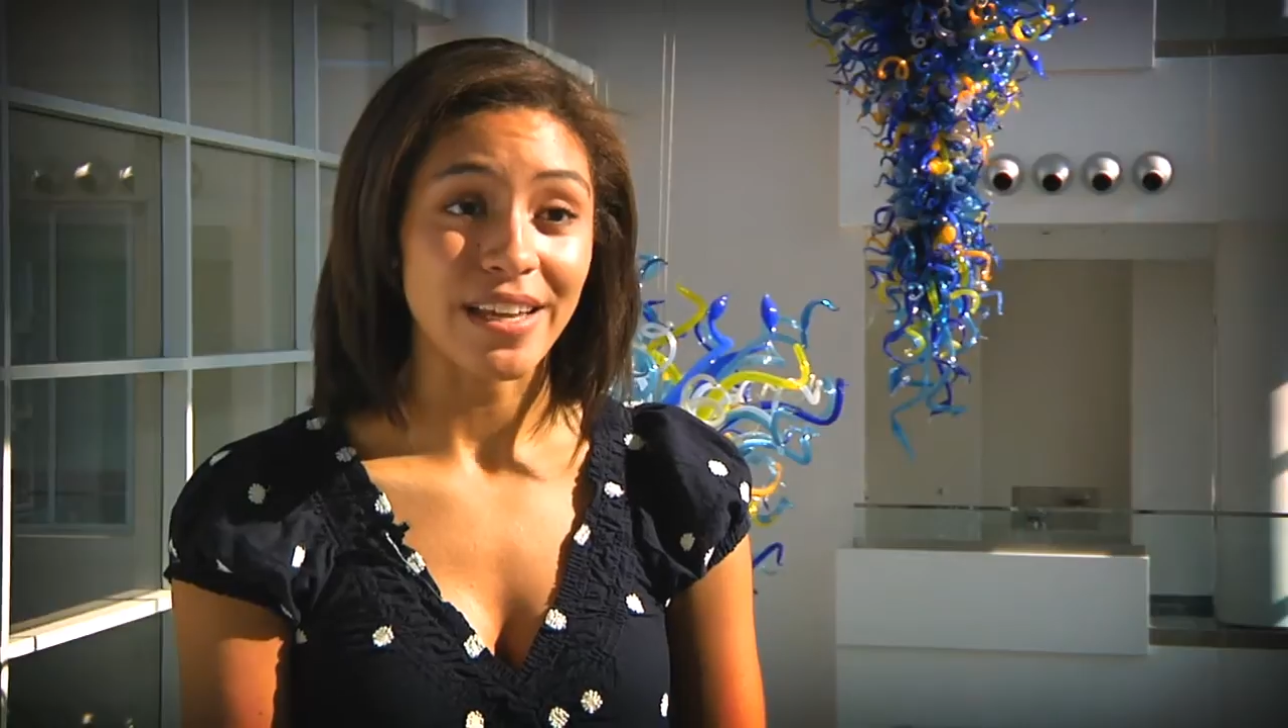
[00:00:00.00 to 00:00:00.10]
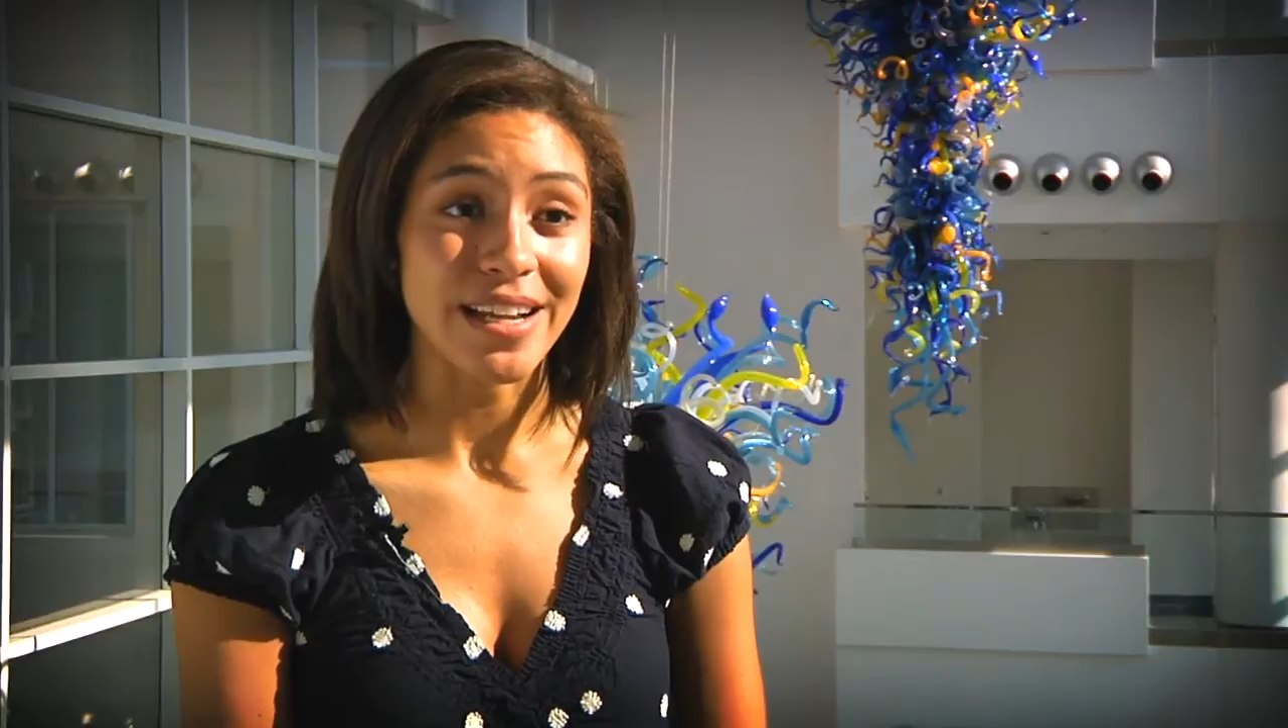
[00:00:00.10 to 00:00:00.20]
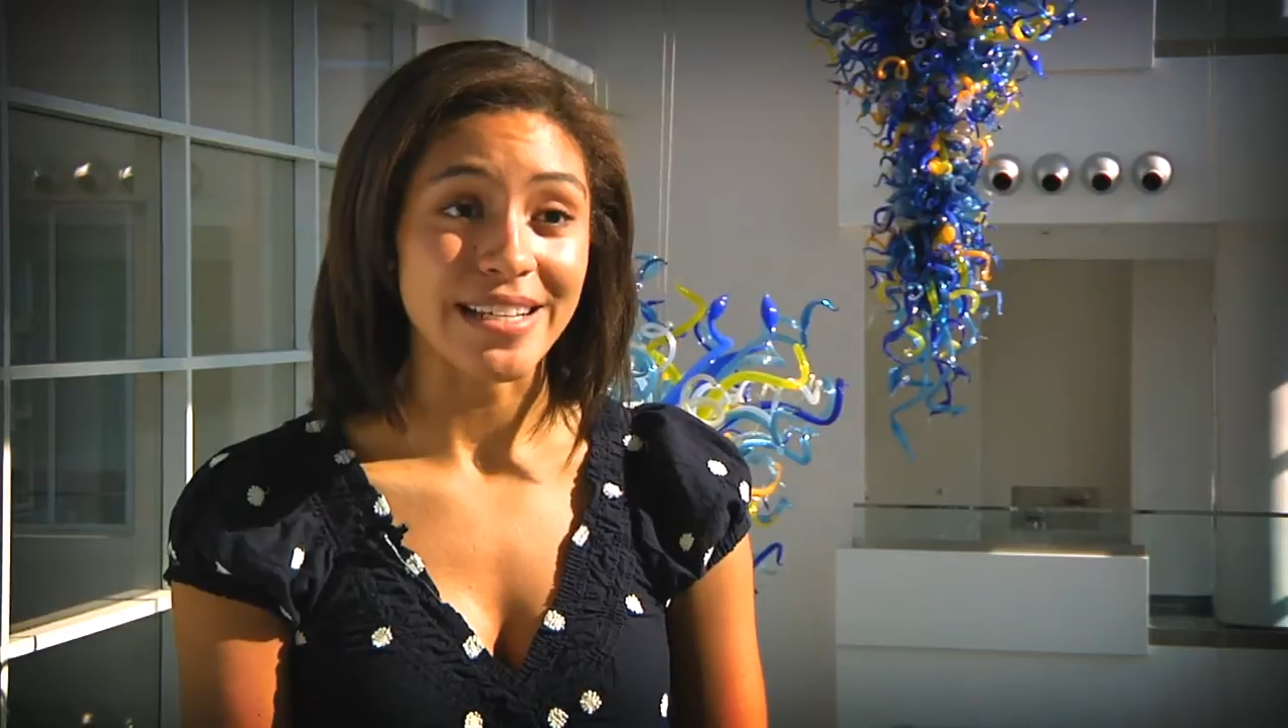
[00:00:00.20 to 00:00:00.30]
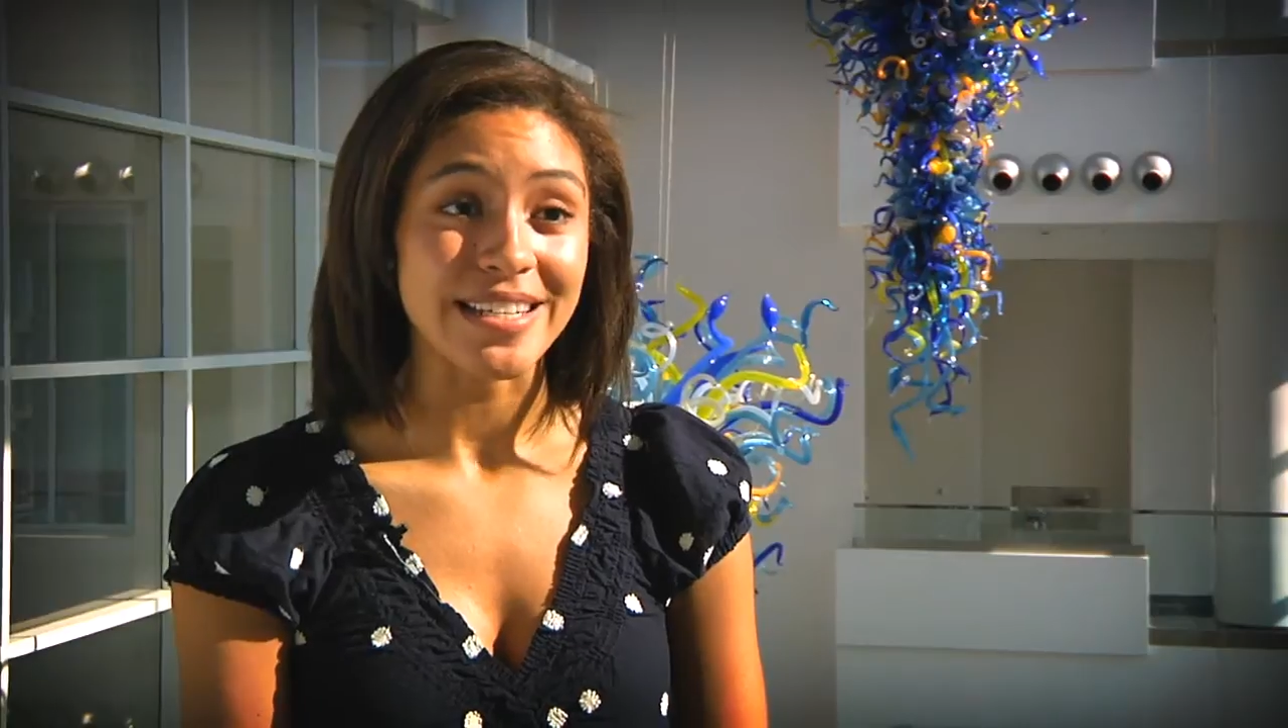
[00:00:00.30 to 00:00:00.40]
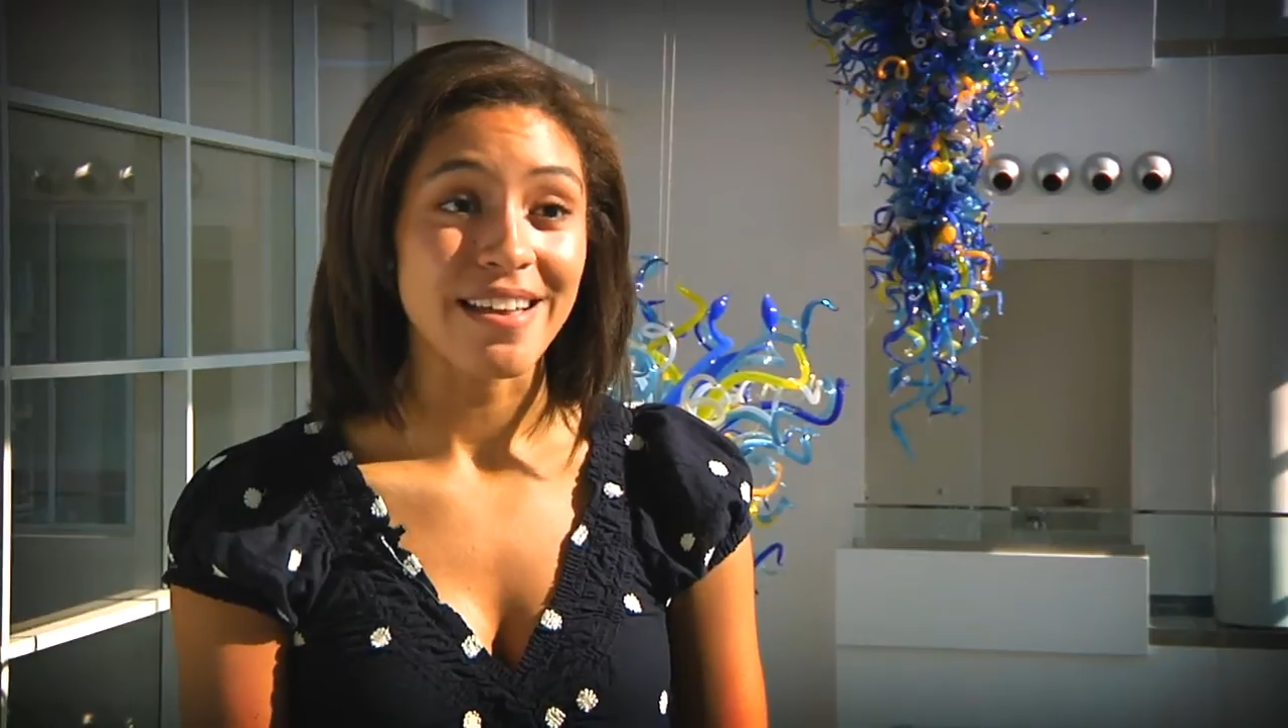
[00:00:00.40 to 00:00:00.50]
in
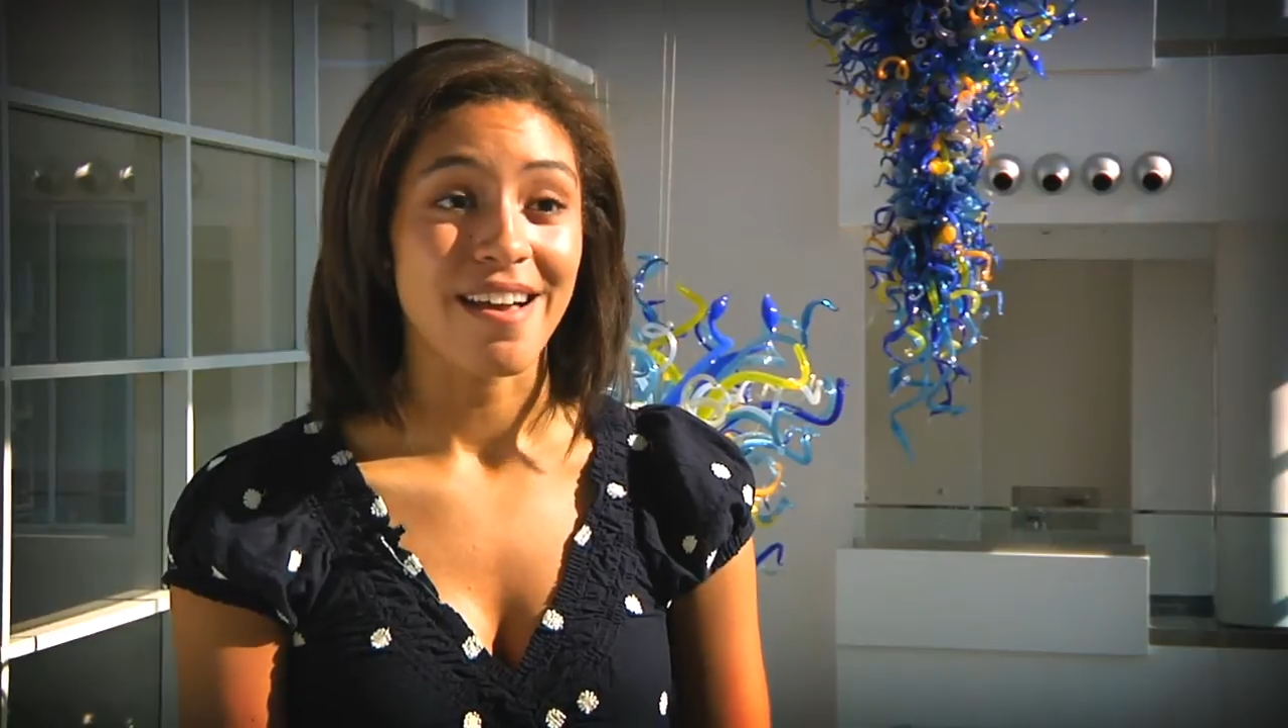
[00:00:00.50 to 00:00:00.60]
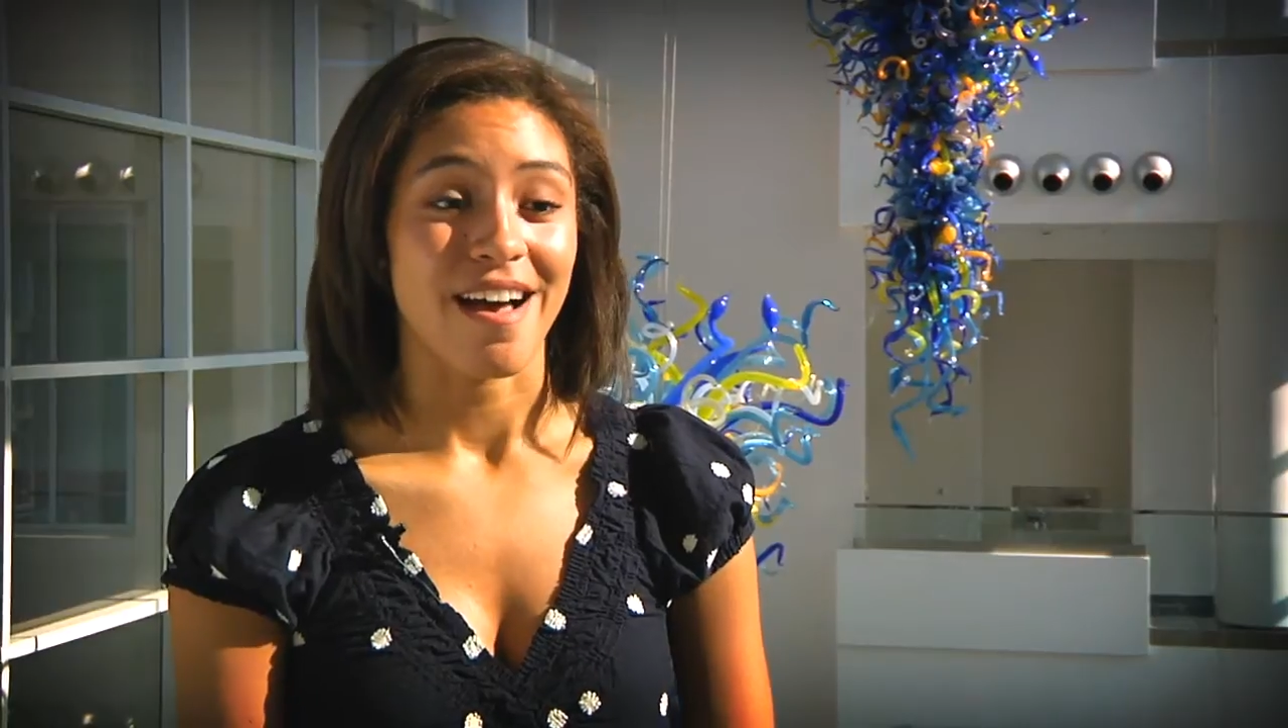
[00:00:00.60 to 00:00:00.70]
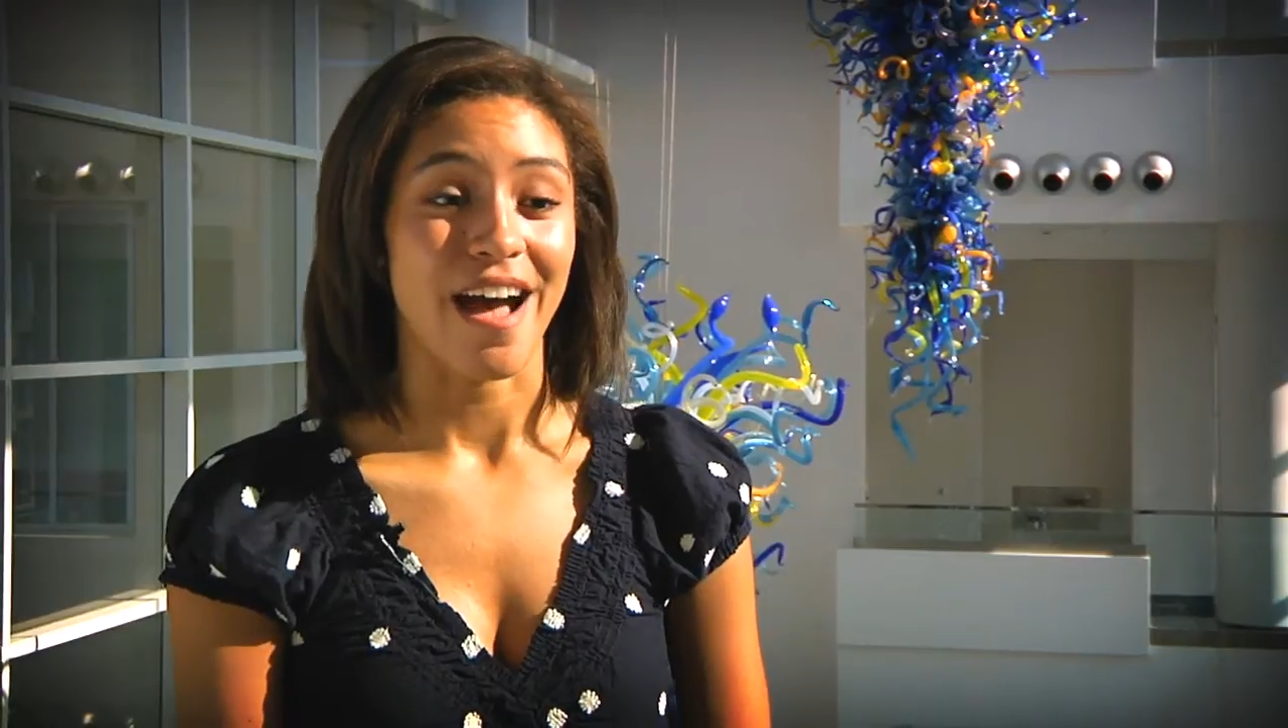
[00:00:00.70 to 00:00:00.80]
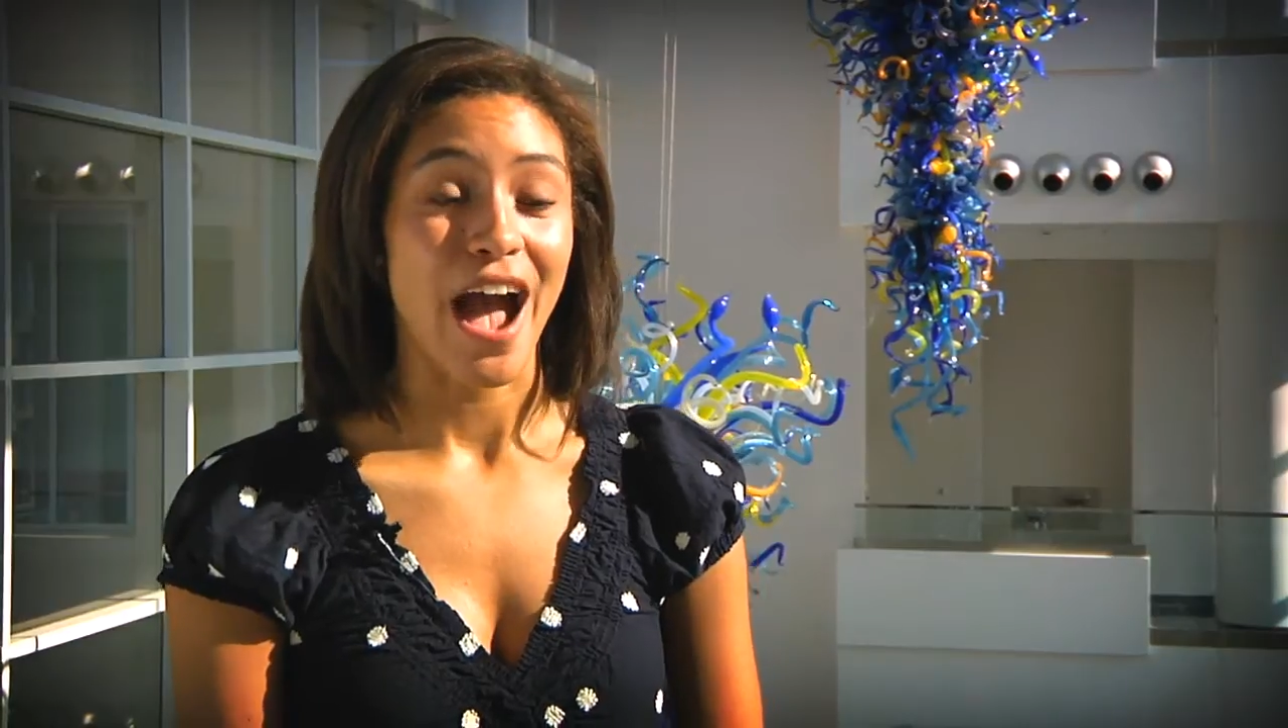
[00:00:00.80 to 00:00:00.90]
us. Uh,